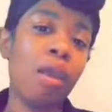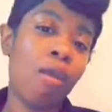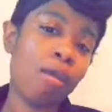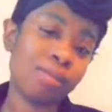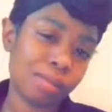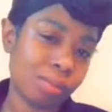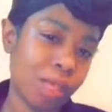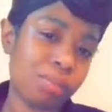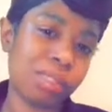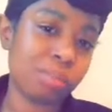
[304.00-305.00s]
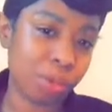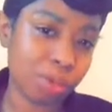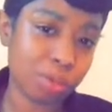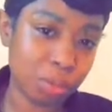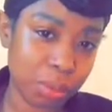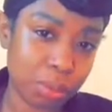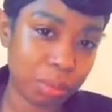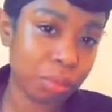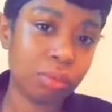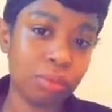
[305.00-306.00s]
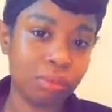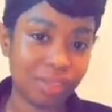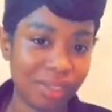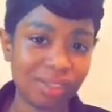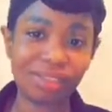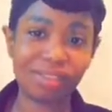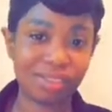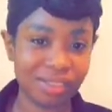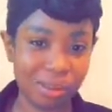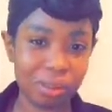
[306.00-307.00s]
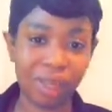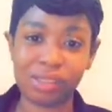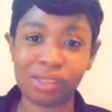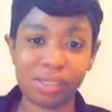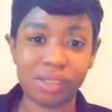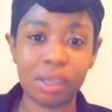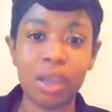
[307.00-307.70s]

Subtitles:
And sometimes it's multiple people in some cases.